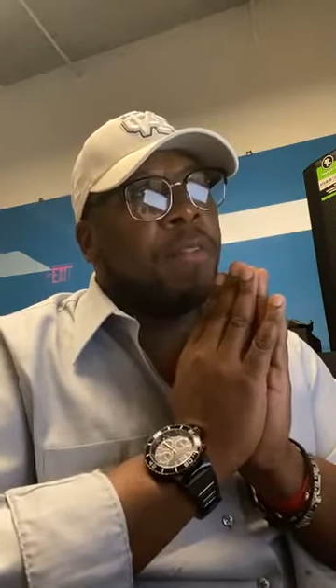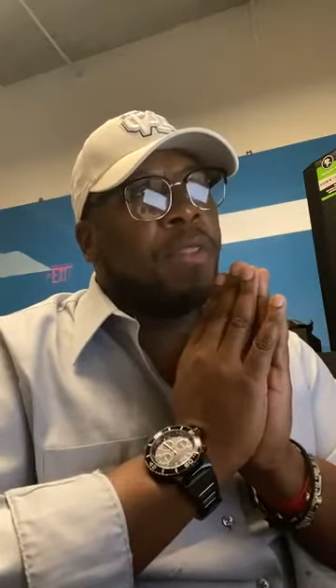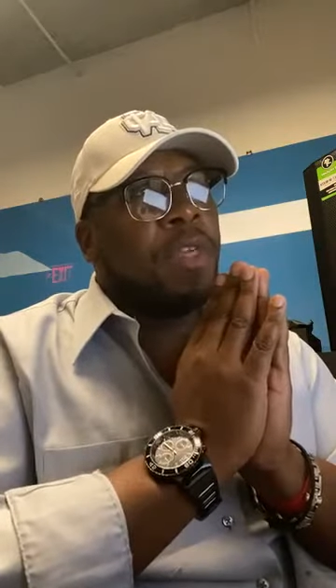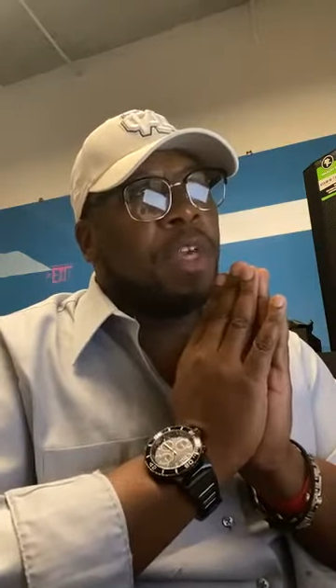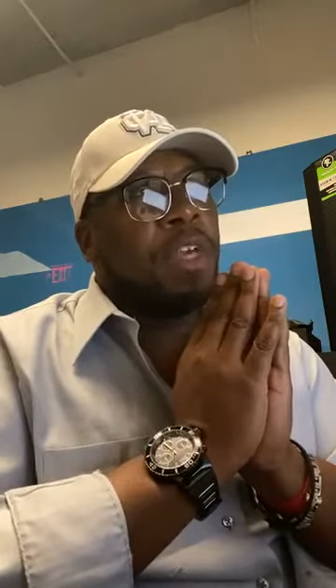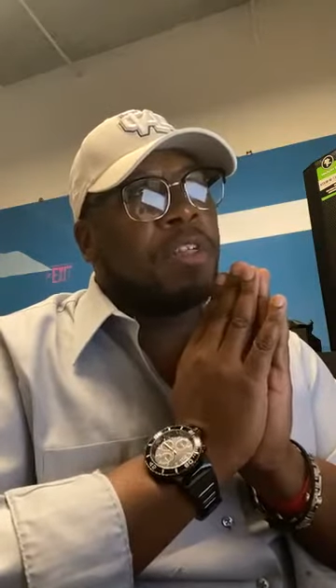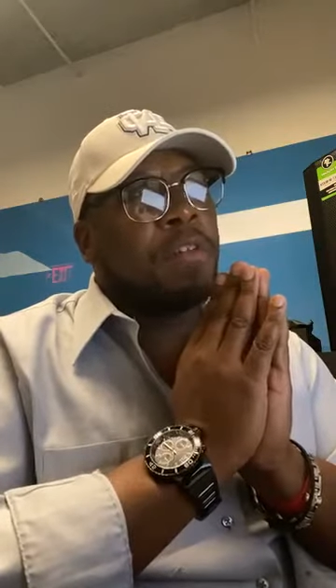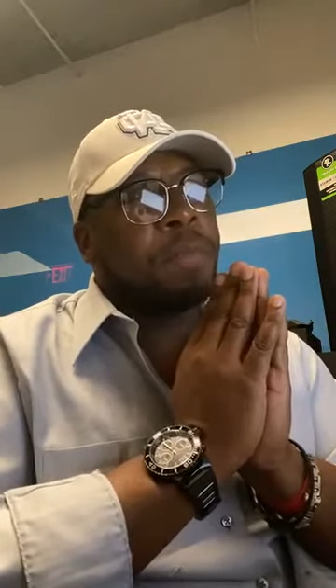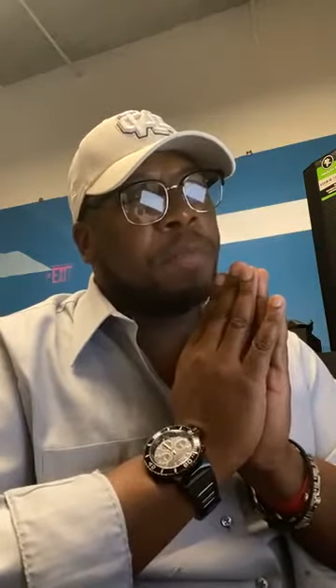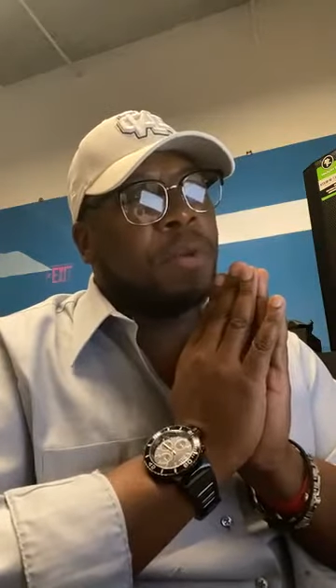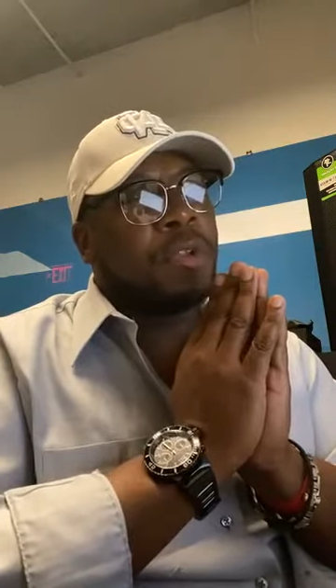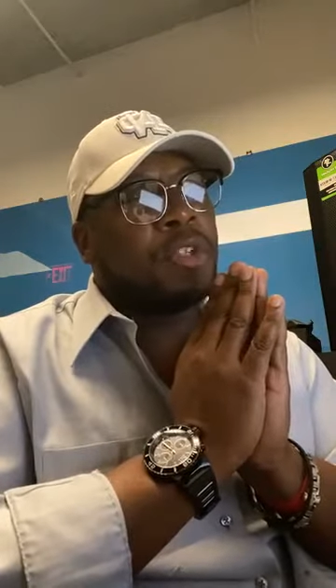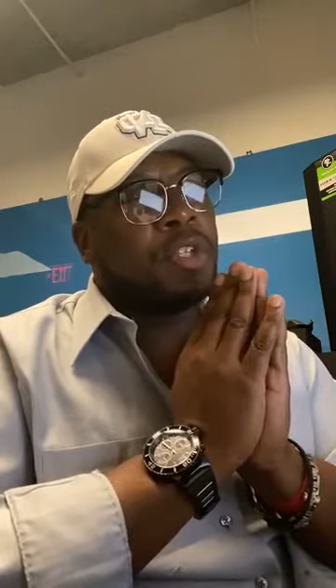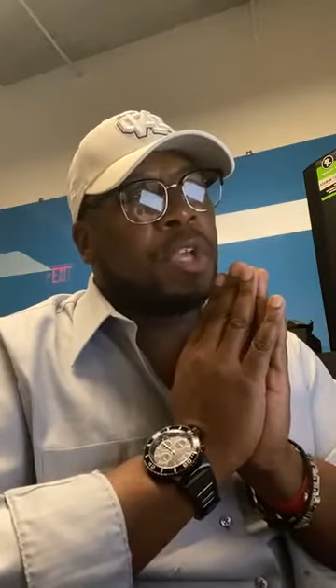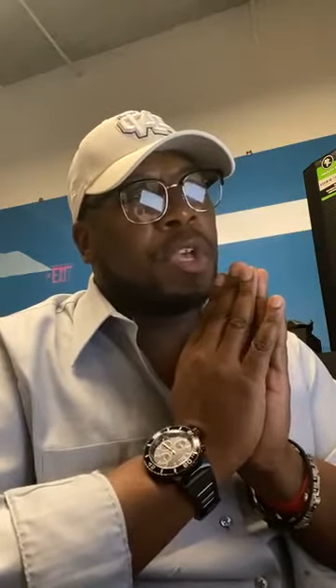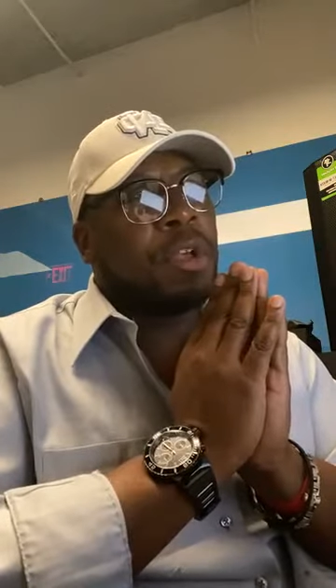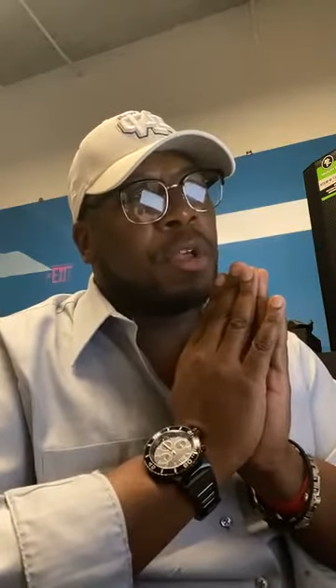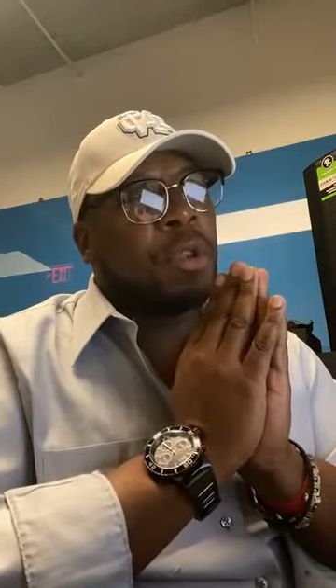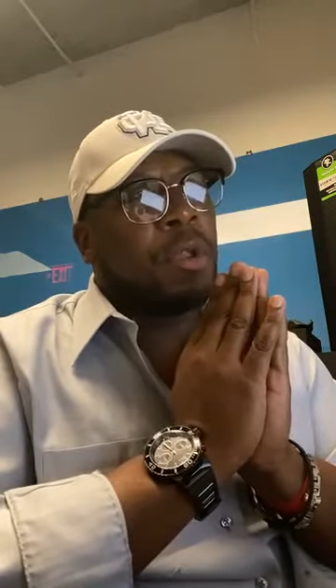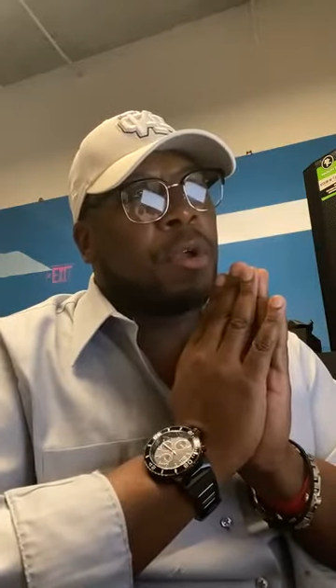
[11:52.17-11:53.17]
this
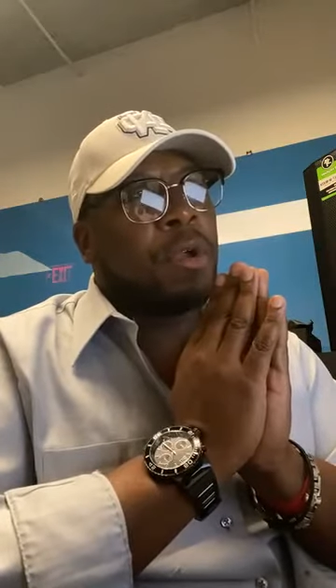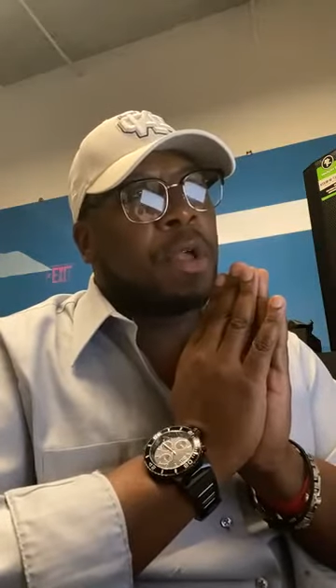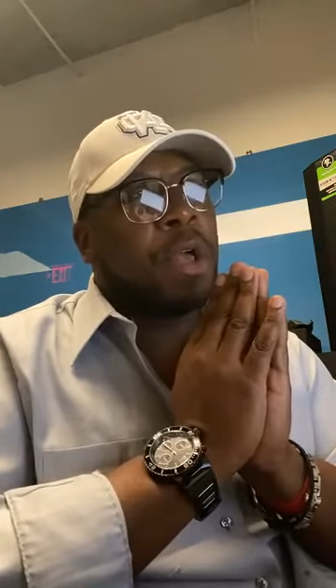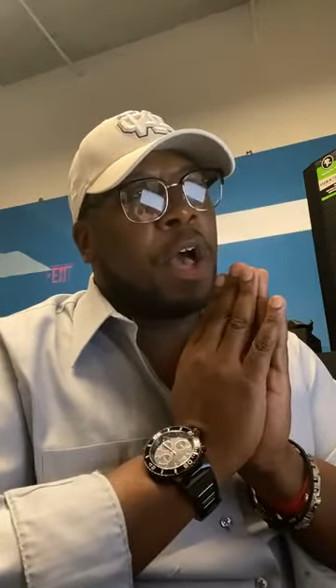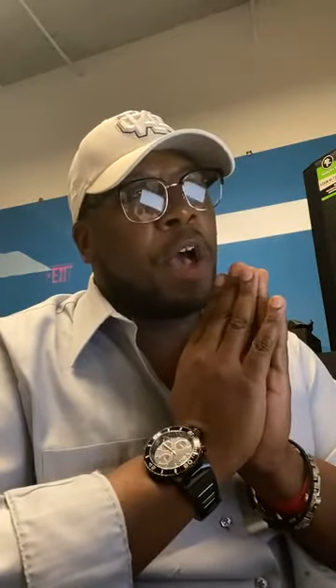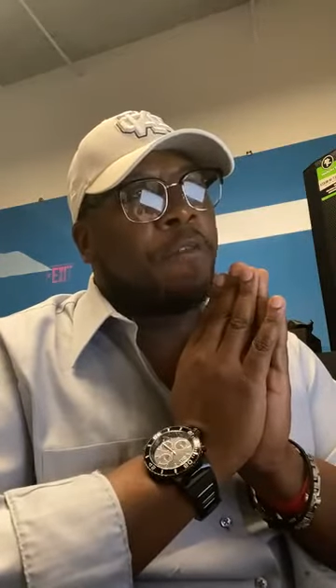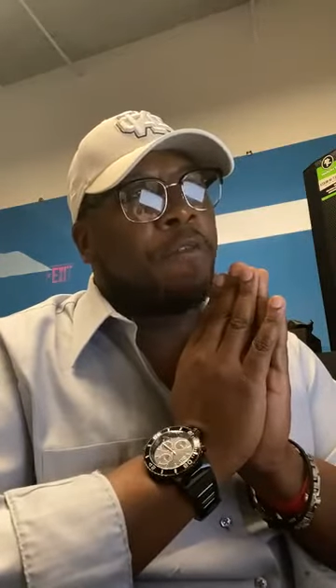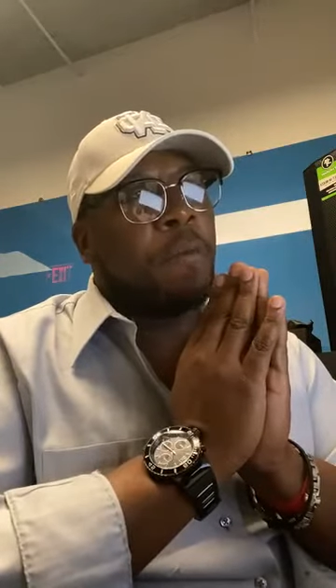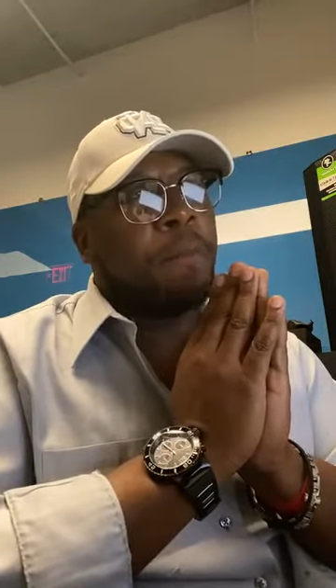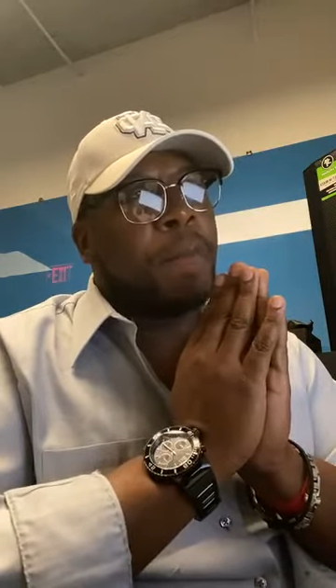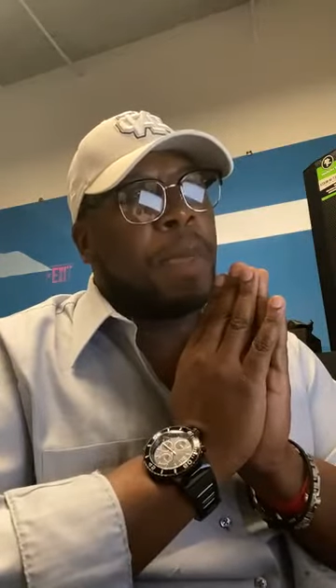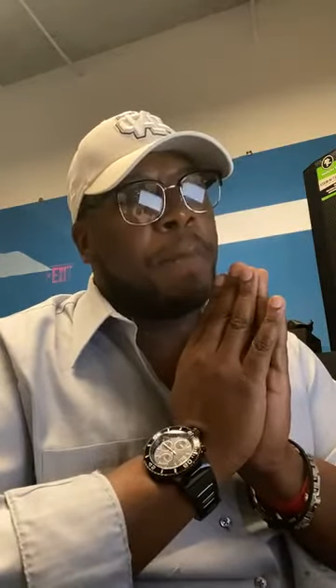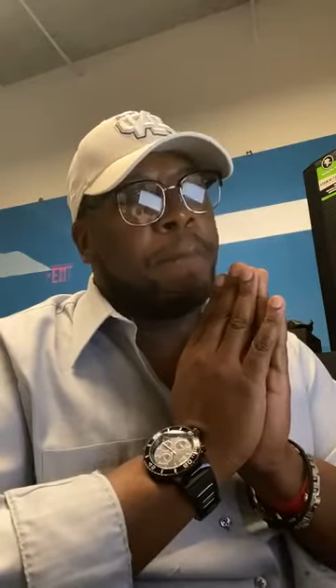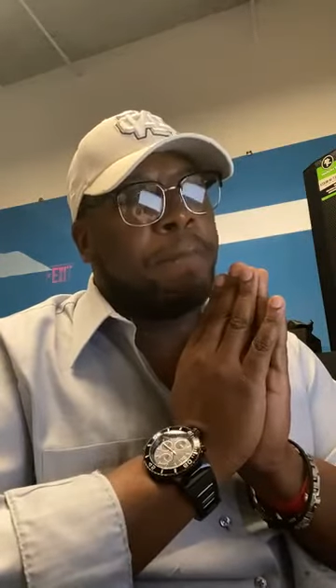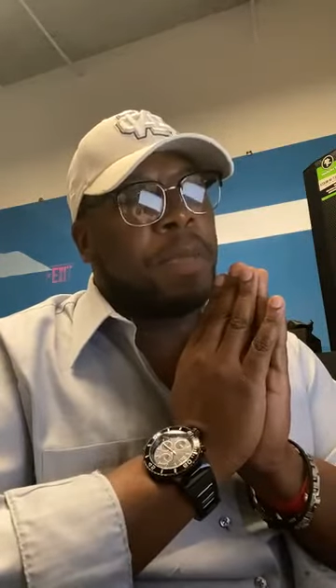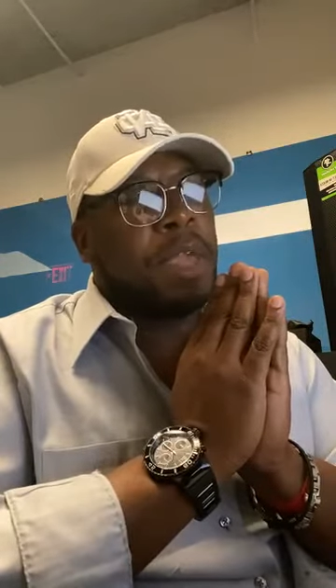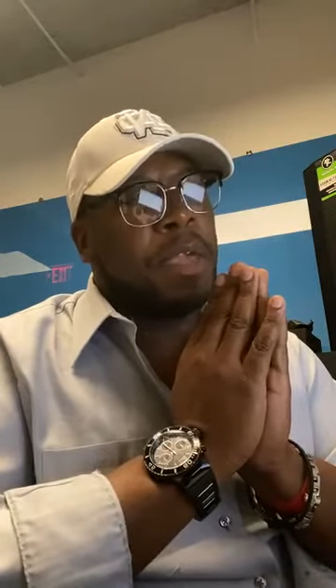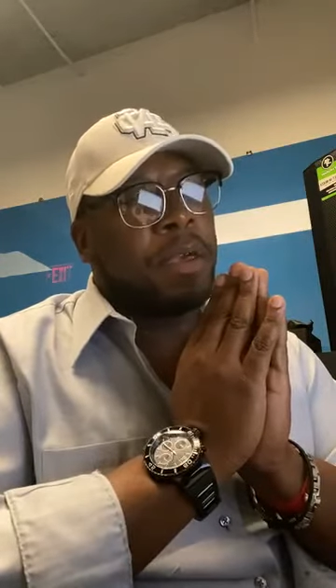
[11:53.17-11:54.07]
particular government